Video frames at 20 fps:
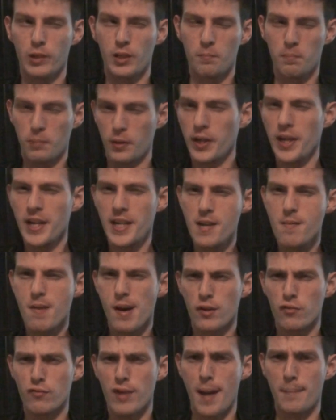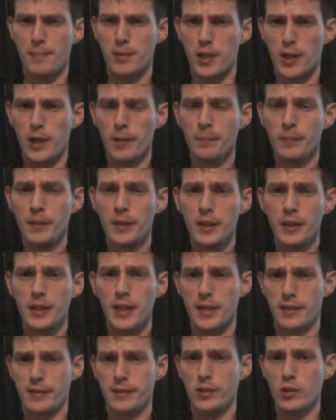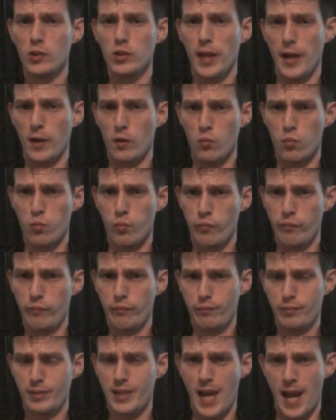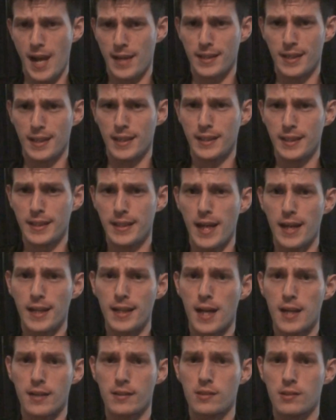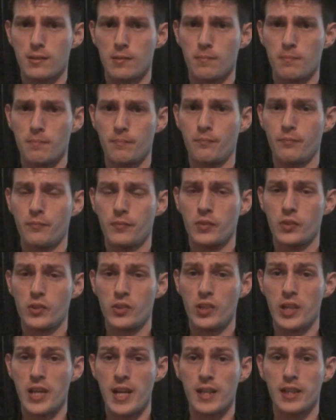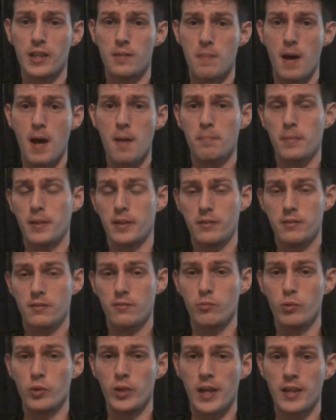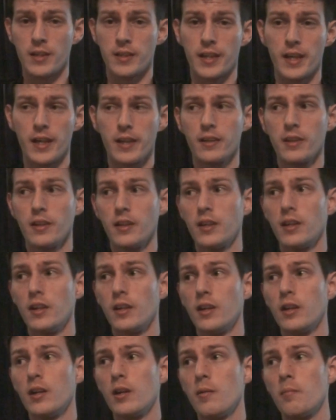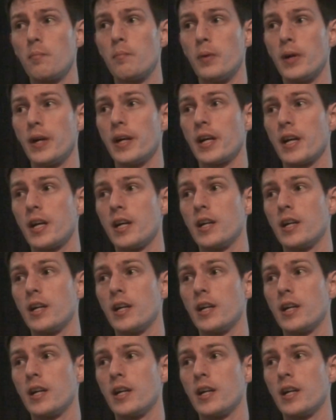pretty much wrapped up, there's still technically that custom Hitler map, but we'll get to that. But